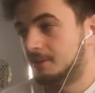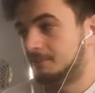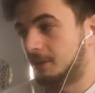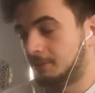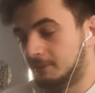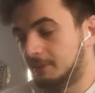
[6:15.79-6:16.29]

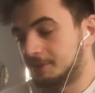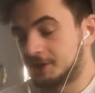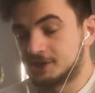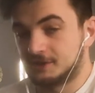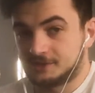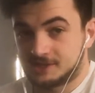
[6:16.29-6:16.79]
Probably because
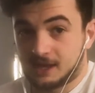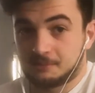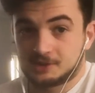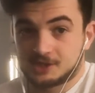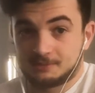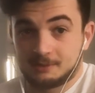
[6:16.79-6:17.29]
they've
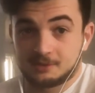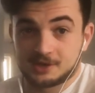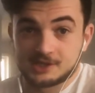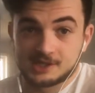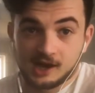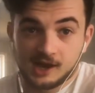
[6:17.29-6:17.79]
established that people
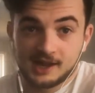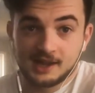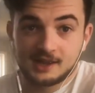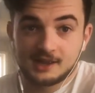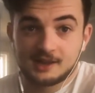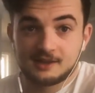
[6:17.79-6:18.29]
can
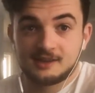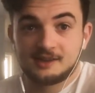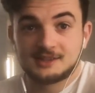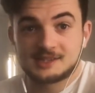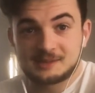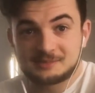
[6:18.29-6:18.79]
die in
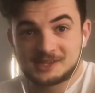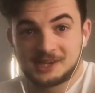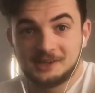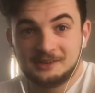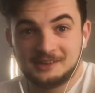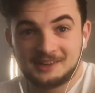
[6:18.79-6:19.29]
this
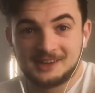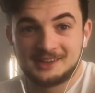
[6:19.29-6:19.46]
episode,